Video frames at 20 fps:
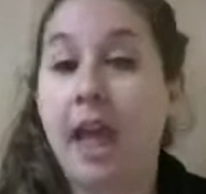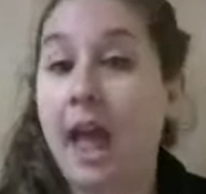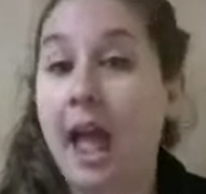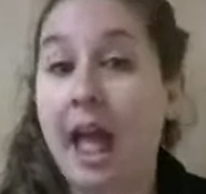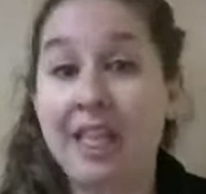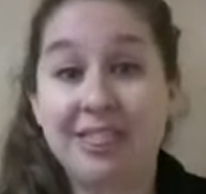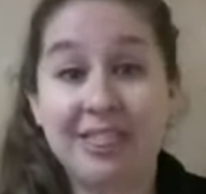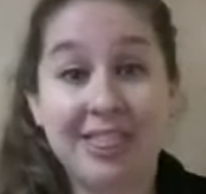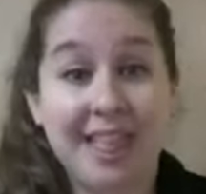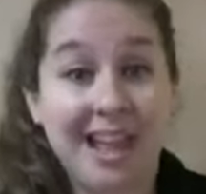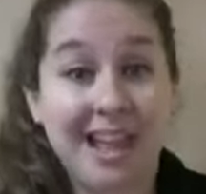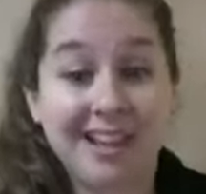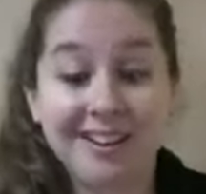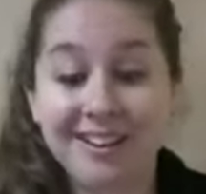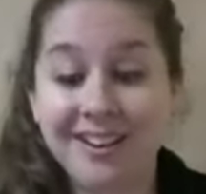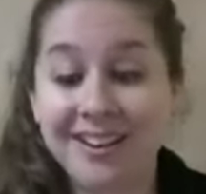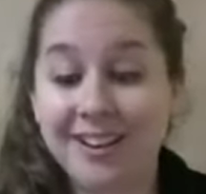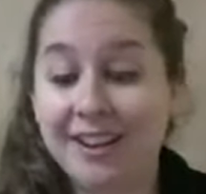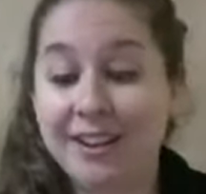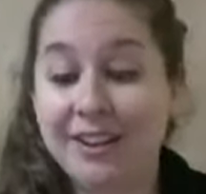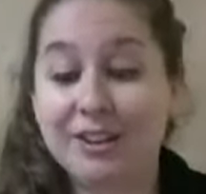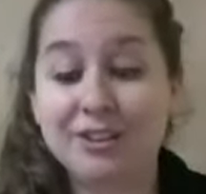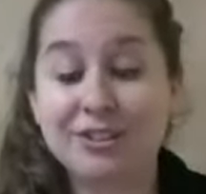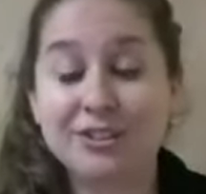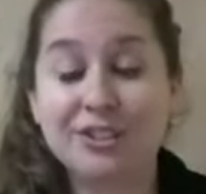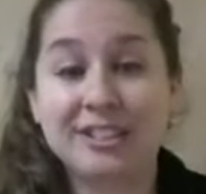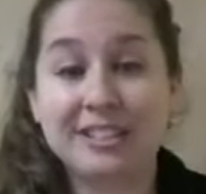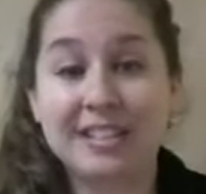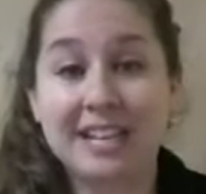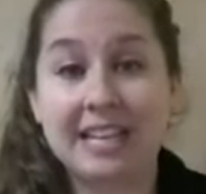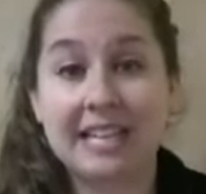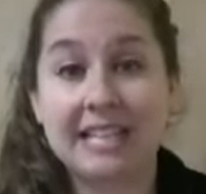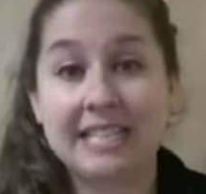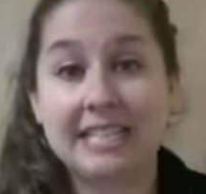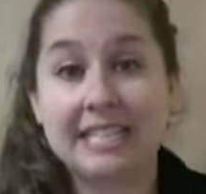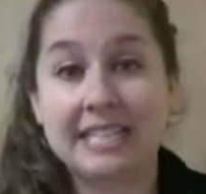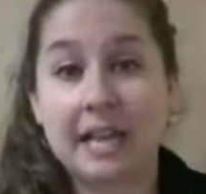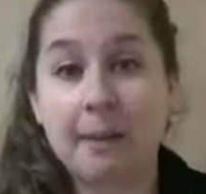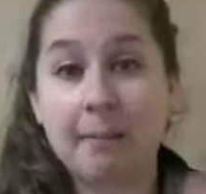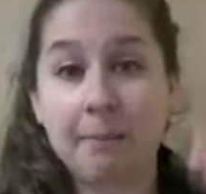And then you're just going to
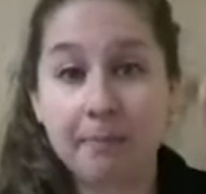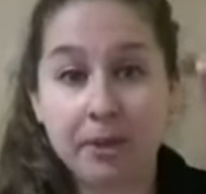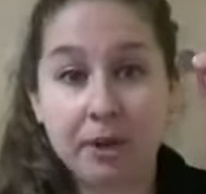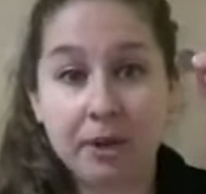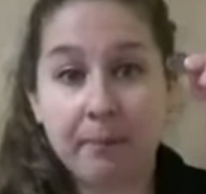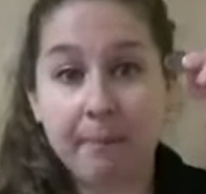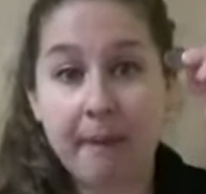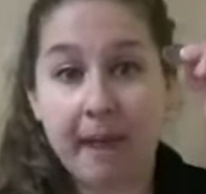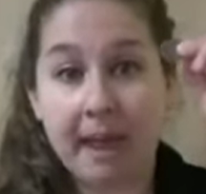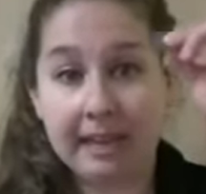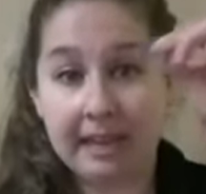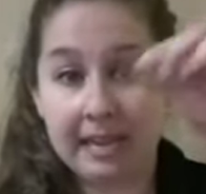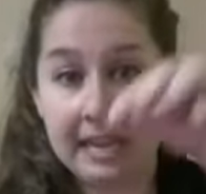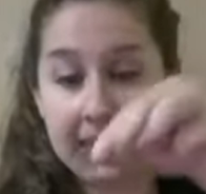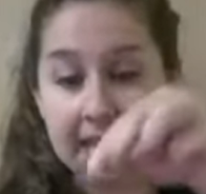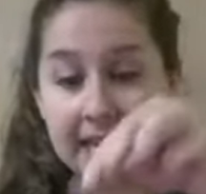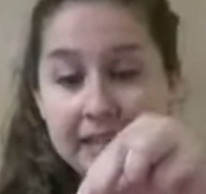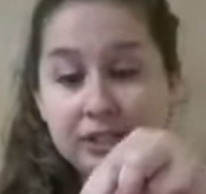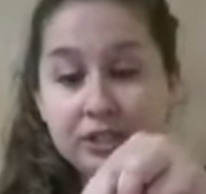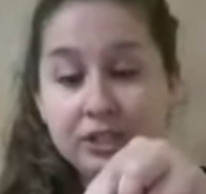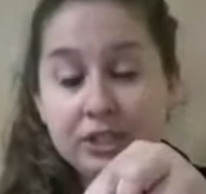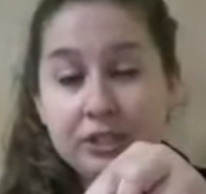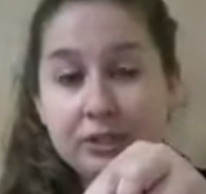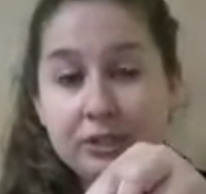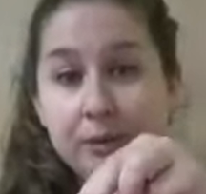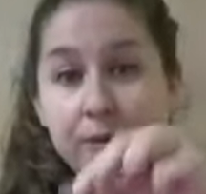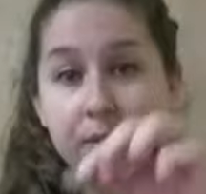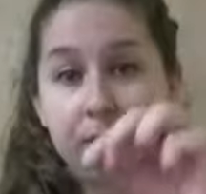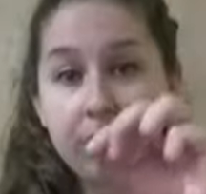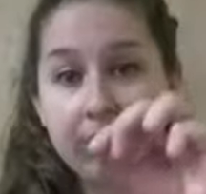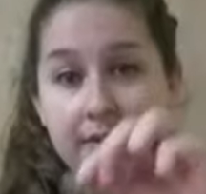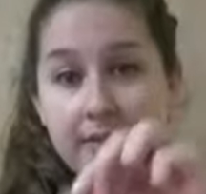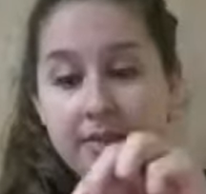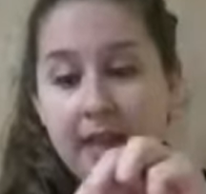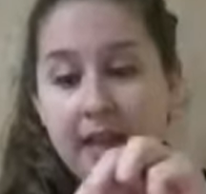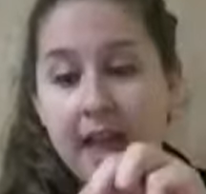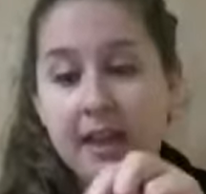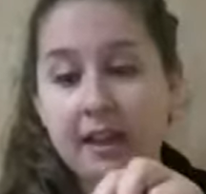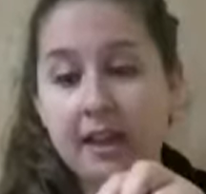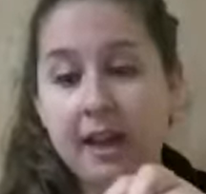dump your penny into
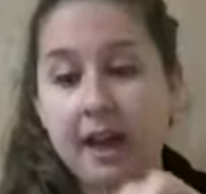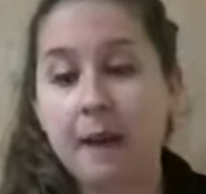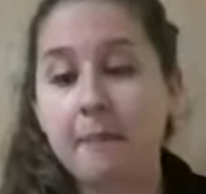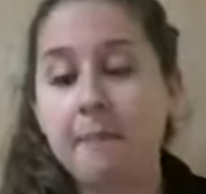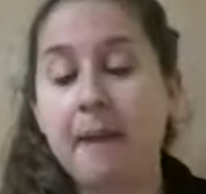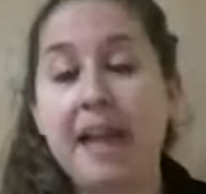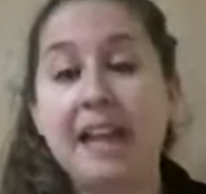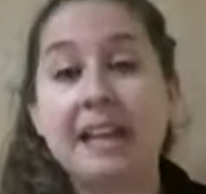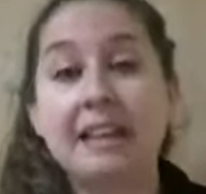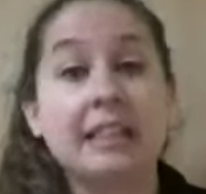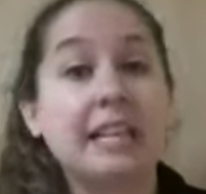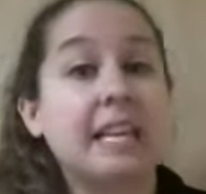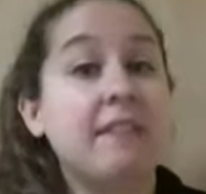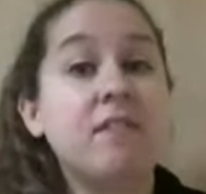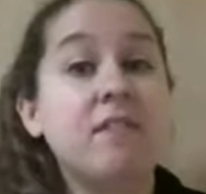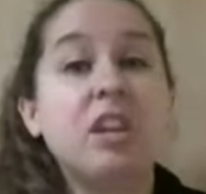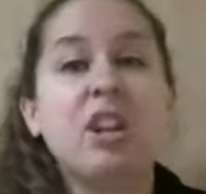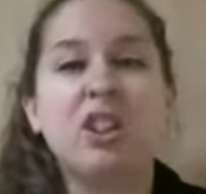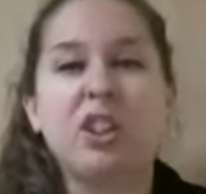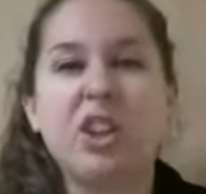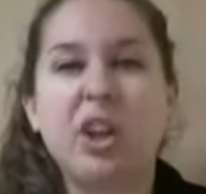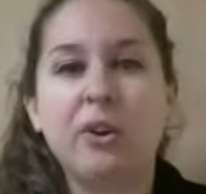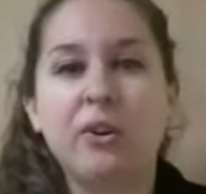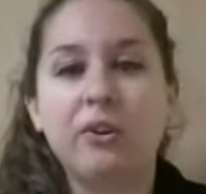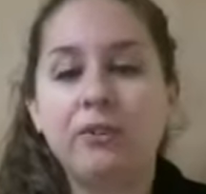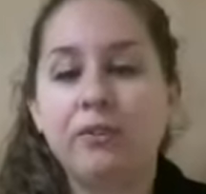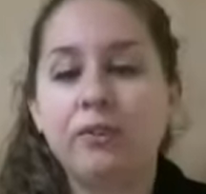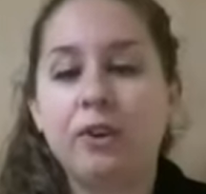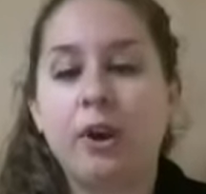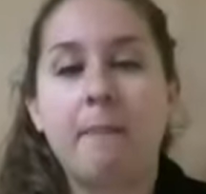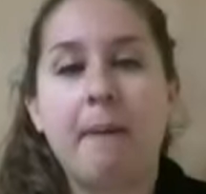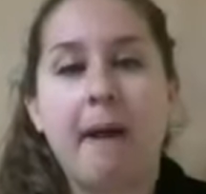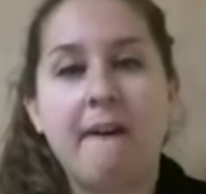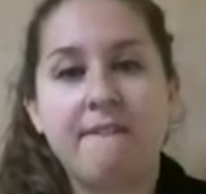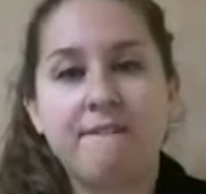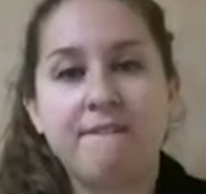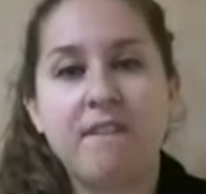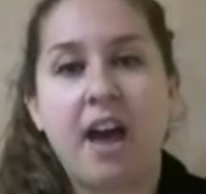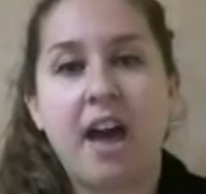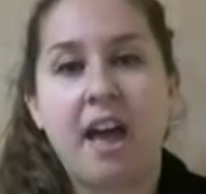that cup and leave it alone for about
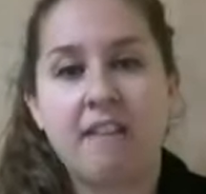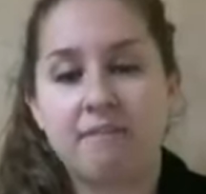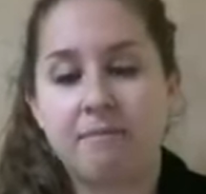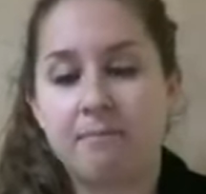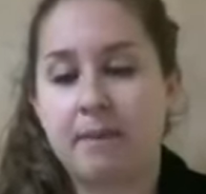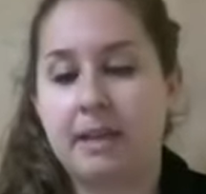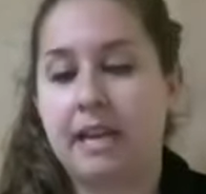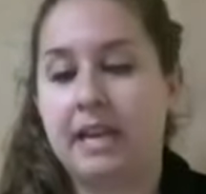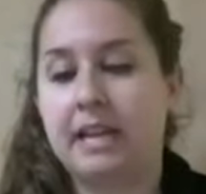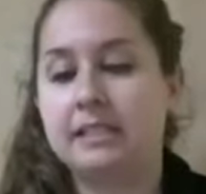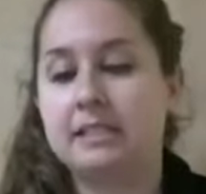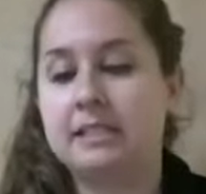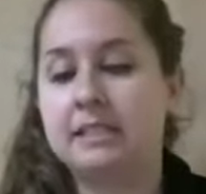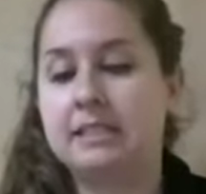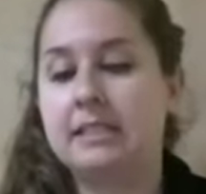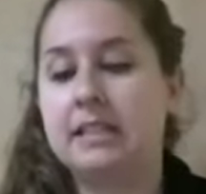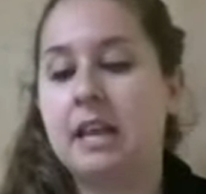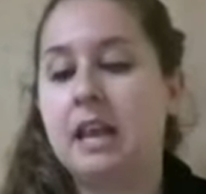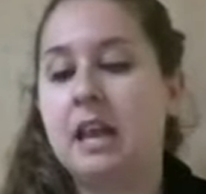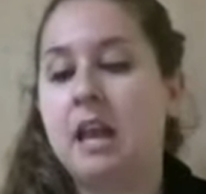5 minutes.